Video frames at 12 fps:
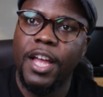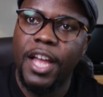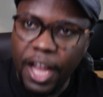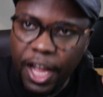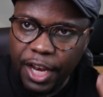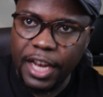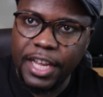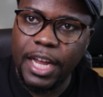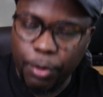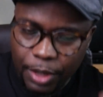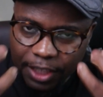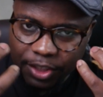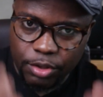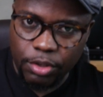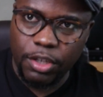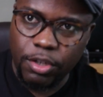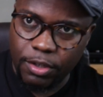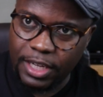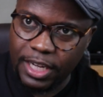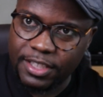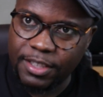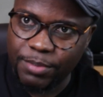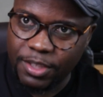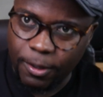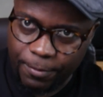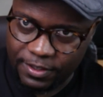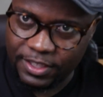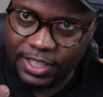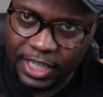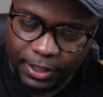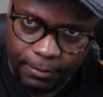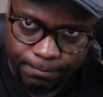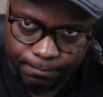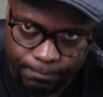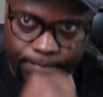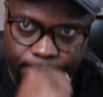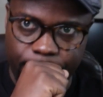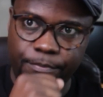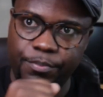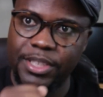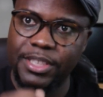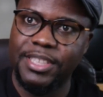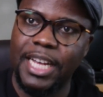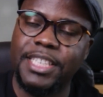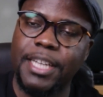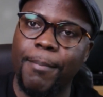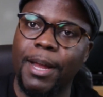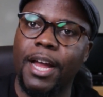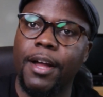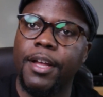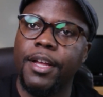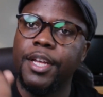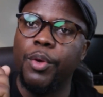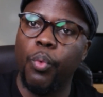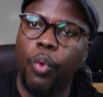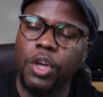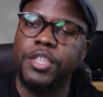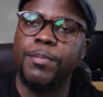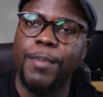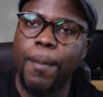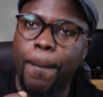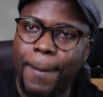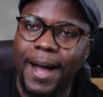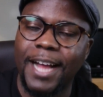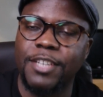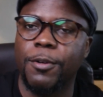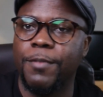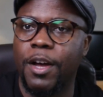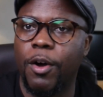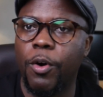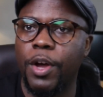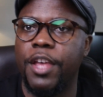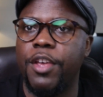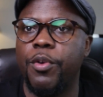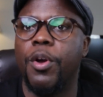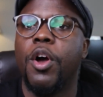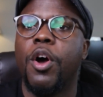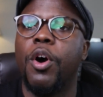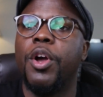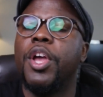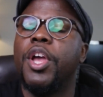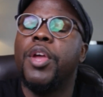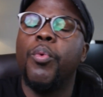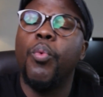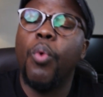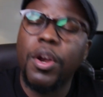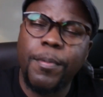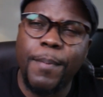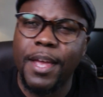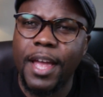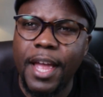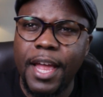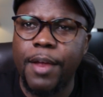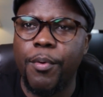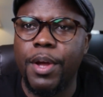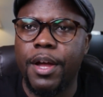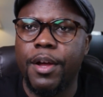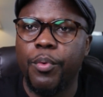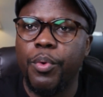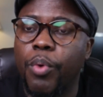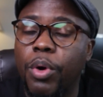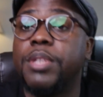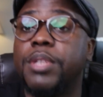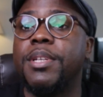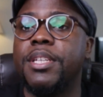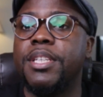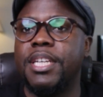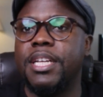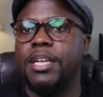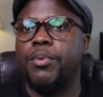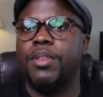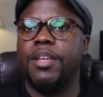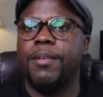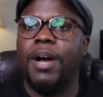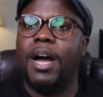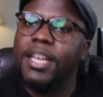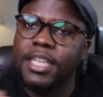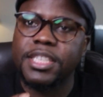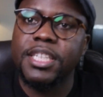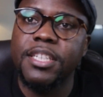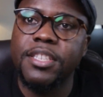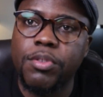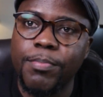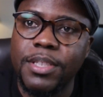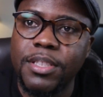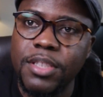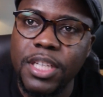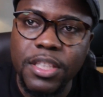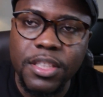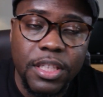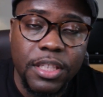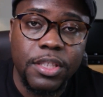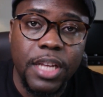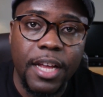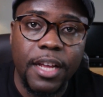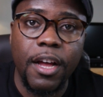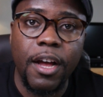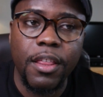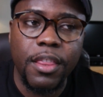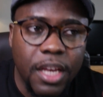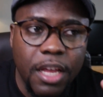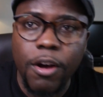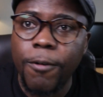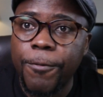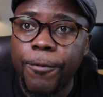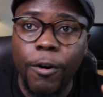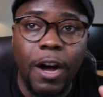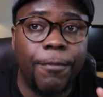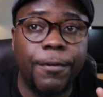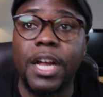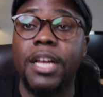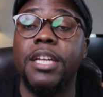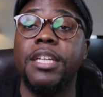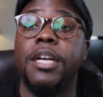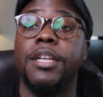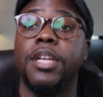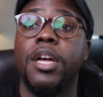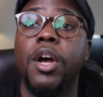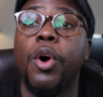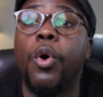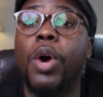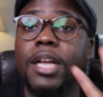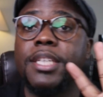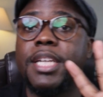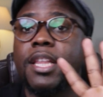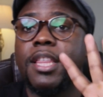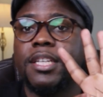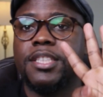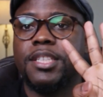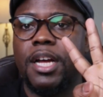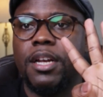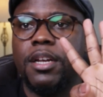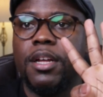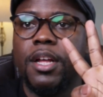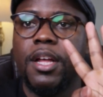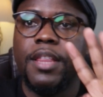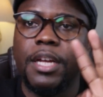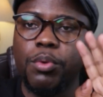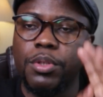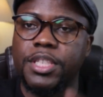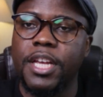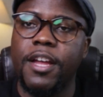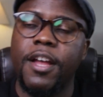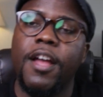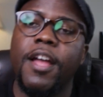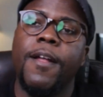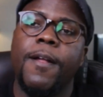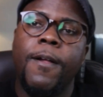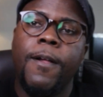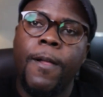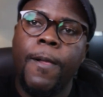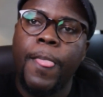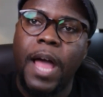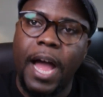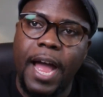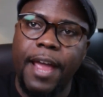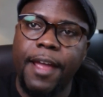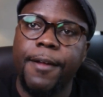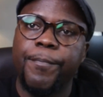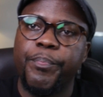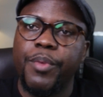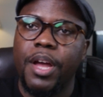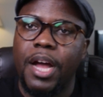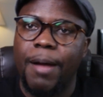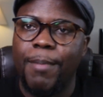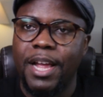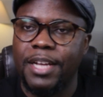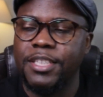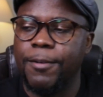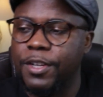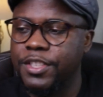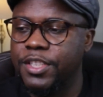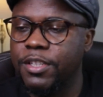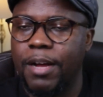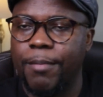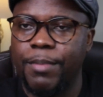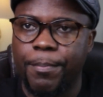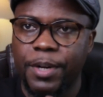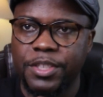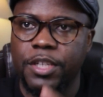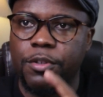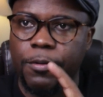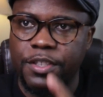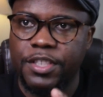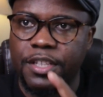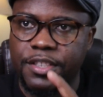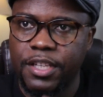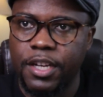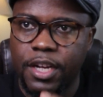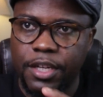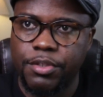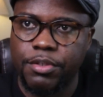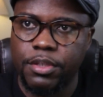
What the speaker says: Any leader who does not conduct himself in such a manner, he won't be part of the OAU, or he won't be anywhere. We won't be dealing with him. And this needs like 3 or 4 African leaders who can take that stand, that will say, I am Ayaja Fazil, I'm the president of this and such a country.